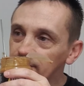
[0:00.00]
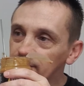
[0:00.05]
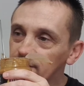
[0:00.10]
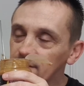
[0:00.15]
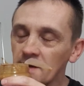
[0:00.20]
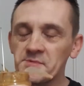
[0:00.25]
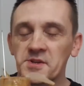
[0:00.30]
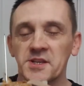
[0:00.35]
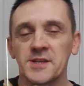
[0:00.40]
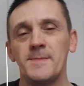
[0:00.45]

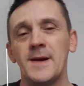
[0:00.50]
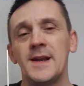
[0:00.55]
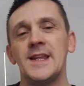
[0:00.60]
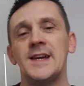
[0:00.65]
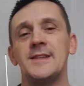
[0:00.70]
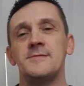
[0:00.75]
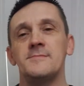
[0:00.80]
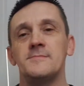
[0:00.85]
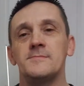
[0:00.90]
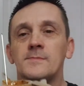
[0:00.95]
I'm
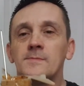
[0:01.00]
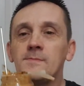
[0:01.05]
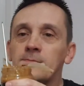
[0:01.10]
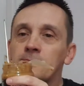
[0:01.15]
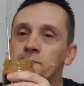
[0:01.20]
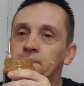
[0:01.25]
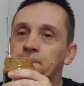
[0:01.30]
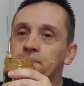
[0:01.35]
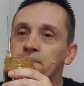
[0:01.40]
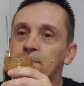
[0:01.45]
smelling
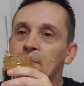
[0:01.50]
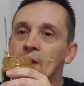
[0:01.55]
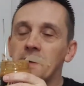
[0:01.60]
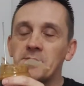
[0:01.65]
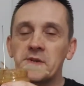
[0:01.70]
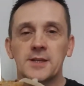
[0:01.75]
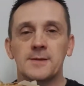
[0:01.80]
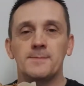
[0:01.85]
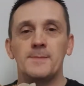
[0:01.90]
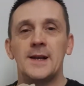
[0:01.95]

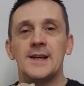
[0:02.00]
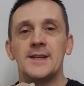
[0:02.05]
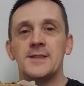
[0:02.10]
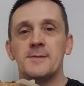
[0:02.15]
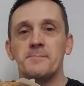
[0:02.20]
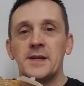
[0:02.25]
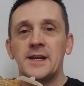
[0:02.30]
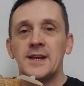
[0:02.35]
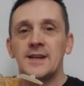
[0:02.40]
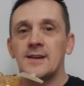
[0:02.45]
the
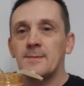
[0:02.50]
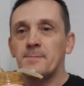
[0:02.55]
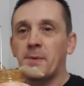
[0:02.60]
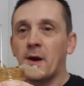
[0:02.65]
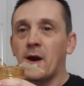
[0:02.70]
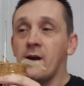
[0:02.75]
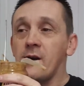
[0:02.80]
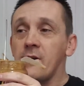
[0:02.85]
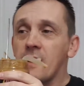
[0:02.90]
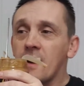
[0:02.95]
peanut
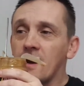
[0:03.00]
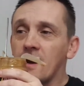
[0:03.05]
butter.